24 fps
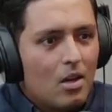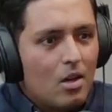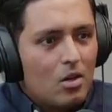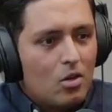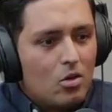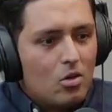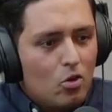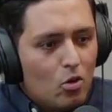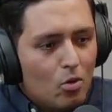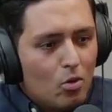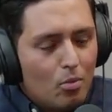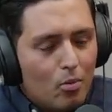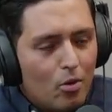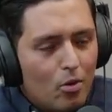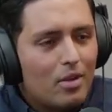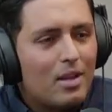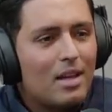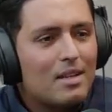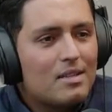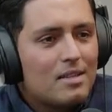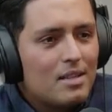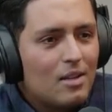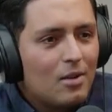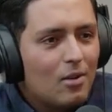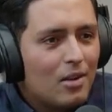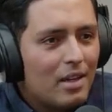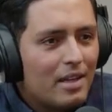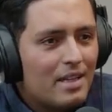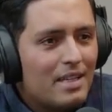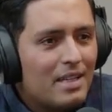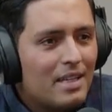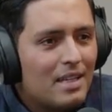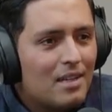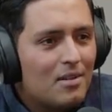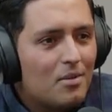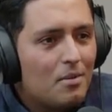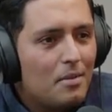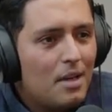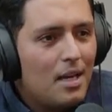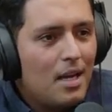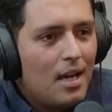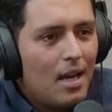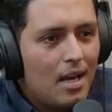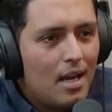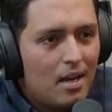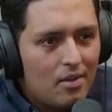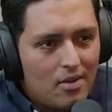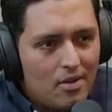You brought that single idea to me
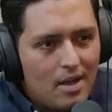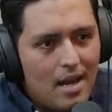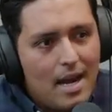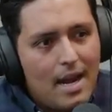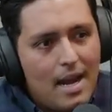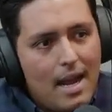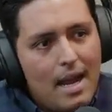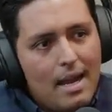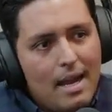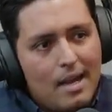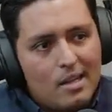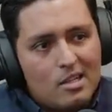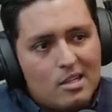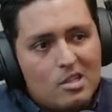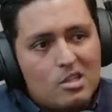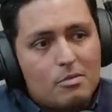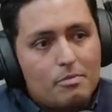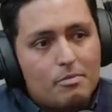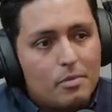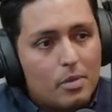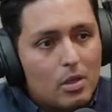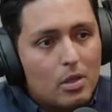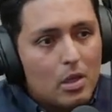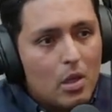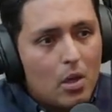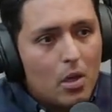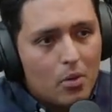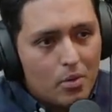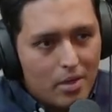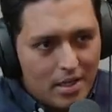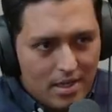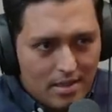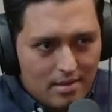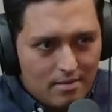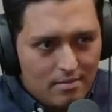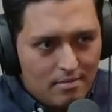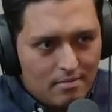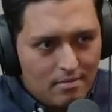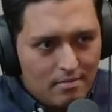and that exploded